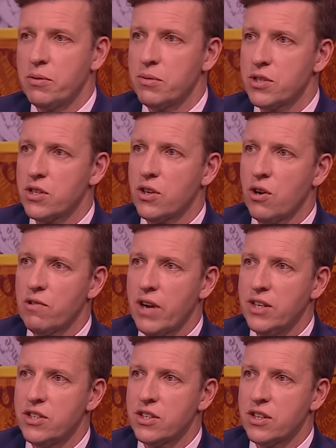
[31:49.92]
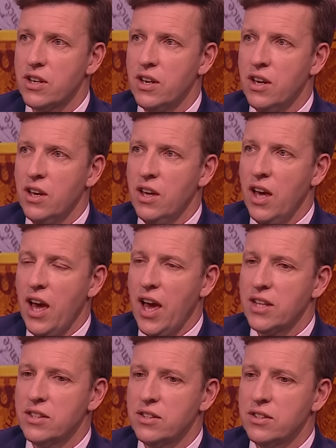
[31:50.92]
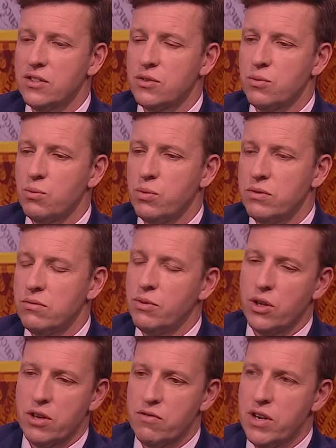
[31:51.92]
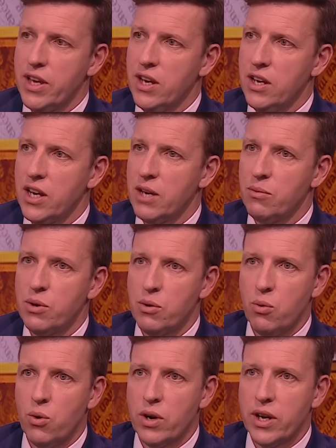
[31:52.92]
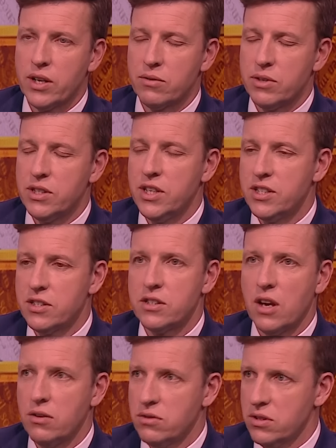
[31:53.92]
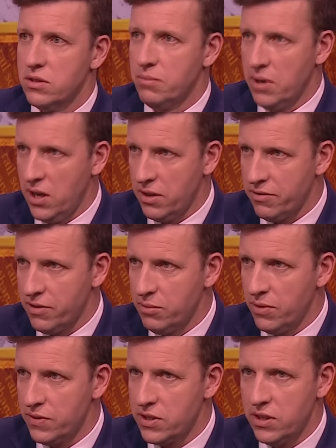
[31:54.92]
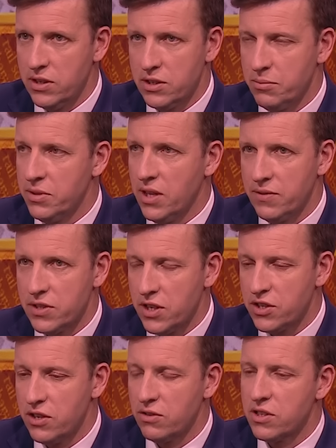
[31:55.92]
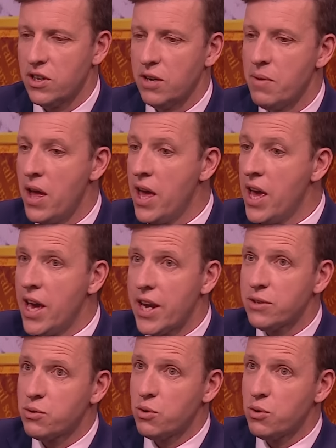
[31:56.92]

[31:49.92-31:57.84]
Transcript: at the coronation, and we got there really early and we were walking. We needed to go to the bathroom, obviously, because it'd been there for such a long time. And as we